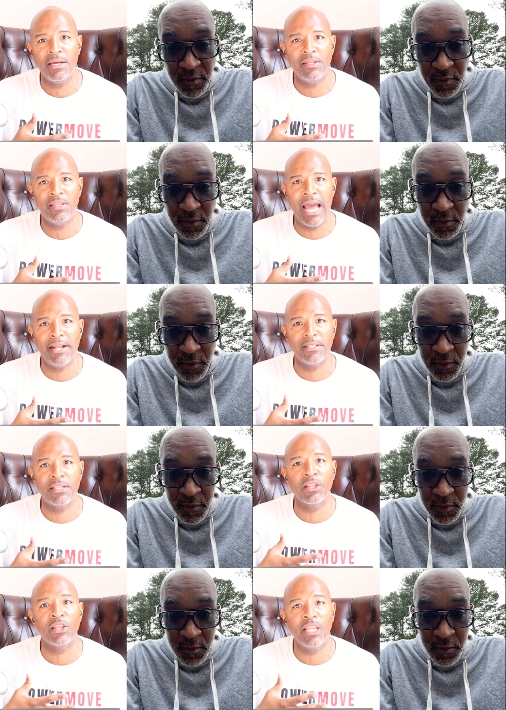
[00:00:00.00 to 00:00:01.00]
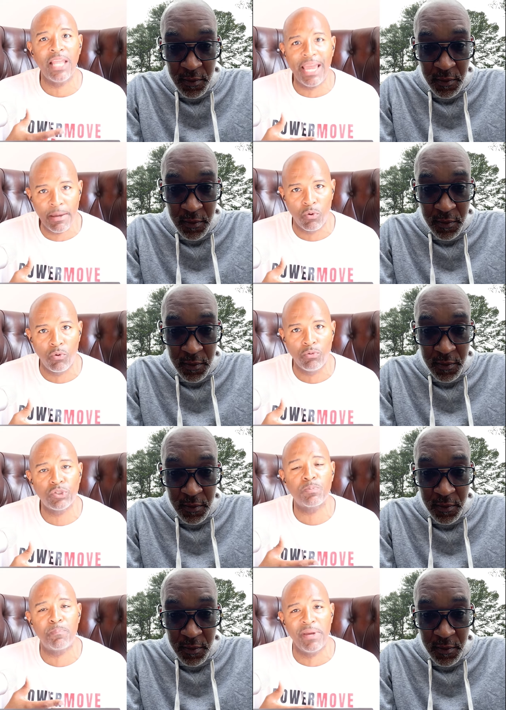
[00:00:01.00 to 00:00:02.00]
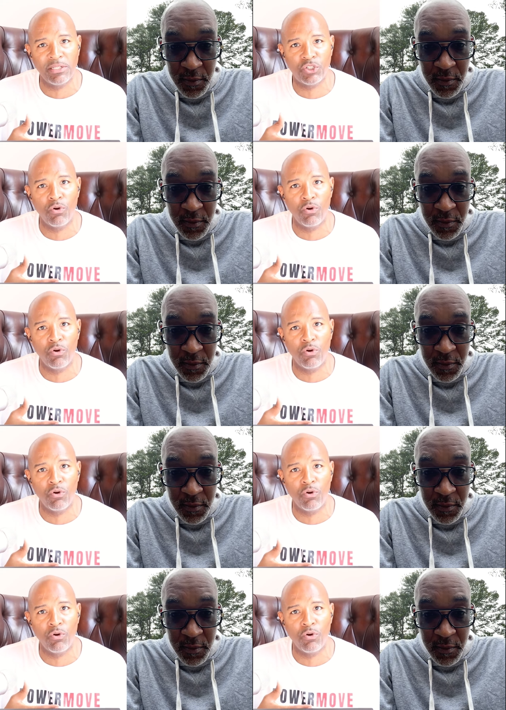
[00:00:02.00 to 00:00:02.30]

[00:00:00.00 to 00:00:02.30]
Speaker 1: that the label spent your